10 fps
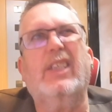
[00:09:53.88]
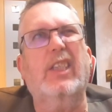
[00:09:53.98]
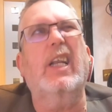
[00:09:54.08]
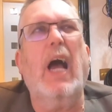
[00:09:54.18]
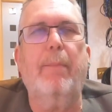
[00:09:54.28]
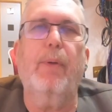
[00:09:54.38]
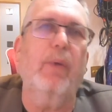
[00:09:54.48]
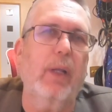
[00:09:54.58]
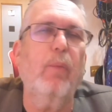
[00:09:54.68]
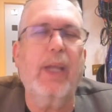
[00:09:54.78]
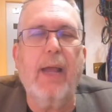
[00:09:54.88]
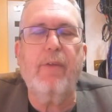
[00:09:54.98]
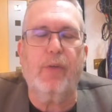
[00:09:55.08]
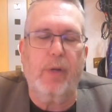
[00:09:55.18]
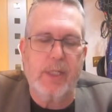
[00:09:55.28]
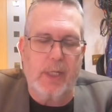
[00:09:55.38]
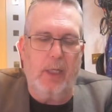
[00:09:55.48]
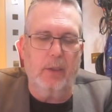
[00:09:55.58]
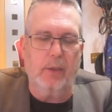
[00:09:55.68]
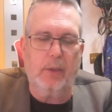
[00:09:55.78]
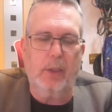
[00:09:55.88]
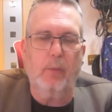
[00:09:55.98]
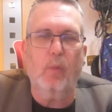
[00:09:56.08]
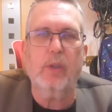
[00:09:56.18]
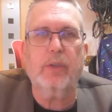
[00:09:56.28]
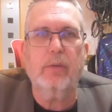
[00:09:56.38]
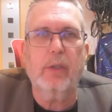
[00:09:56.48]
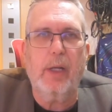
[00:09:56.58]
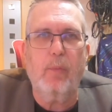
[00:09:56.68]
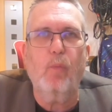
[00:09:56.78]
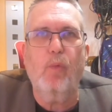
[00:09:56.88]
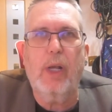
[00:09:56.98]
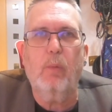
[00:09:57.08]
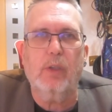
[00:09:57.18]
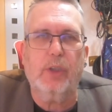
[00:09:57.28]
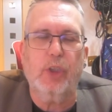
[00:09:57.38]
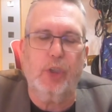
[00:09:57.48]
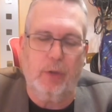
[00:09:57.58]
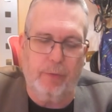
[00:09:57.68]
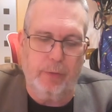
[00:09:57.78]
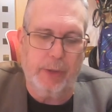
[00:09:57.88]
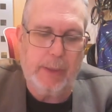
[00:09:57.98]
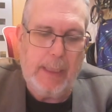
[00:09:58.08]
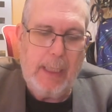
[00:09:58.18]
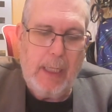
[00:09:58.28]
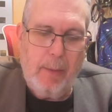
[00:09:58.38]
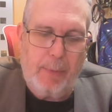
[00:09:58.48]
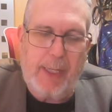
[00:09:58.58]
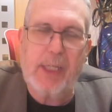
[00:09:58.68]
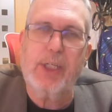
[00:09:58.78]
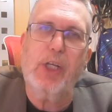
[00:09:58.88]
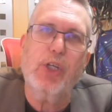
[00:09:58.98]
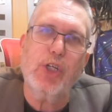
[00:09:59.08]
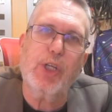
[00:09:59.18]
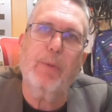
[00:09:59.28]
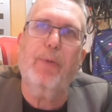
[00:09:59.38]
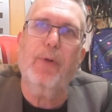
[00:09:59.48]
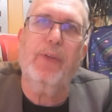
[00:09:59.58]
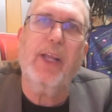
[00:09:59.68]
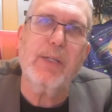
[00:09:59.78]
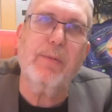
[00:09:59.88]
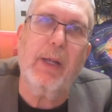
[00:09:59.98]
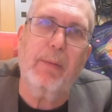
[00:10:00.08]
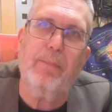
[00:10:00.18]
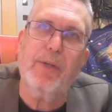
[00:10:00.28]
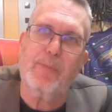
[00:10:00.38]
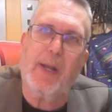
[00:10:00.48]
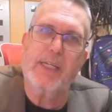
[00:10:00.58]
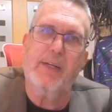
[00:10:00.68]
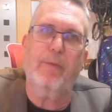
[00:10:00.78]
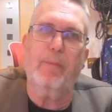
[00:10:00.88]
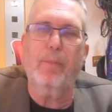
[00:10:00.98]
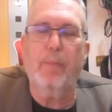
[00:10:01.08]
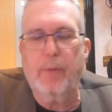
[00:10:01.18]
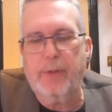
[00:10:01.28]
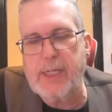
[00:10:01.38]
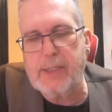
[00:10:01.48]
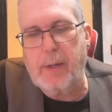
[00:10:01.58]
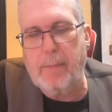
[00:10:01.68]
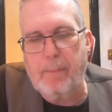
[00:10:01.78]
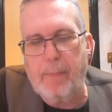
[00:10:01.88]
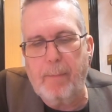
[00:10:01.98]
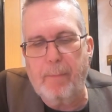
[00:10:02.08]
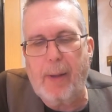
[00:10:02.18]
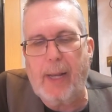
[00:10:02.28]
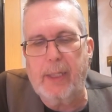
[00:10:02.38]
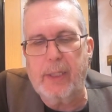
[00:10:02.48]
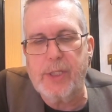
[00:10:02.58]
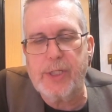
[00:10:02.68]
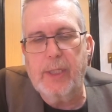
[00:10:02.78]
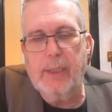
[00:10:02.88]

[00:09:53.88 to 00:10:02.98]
than happy with it. We gave it 3 stars. It really wasn't a show for us. But actually, just to put things in perspective and put things in balance,